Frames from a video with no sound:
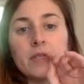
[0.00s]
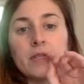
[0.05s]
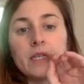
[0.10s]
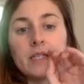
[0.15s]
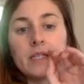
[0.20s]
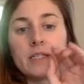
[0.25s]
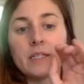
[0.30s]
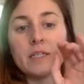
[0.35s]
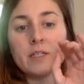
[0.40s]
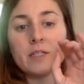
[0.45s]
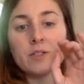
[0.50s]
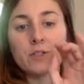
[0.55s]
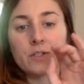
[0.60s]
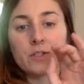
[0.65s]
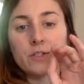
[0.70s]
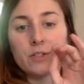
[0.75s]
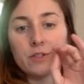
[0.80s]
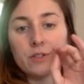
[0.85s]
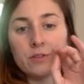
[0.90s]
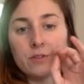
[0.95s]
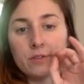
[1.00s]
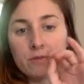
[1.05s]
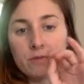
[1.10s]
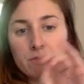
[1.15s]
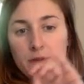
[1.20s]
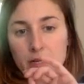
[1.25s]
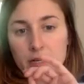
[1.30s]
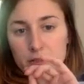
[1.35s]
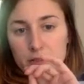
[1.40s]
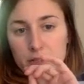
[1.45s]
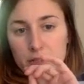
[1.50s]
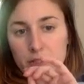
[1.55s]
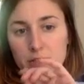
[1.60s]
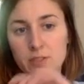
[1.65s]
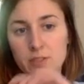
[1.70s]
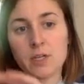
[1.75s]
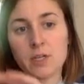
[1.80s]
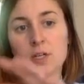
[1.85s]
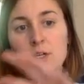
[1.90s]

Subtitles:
in a certain direction.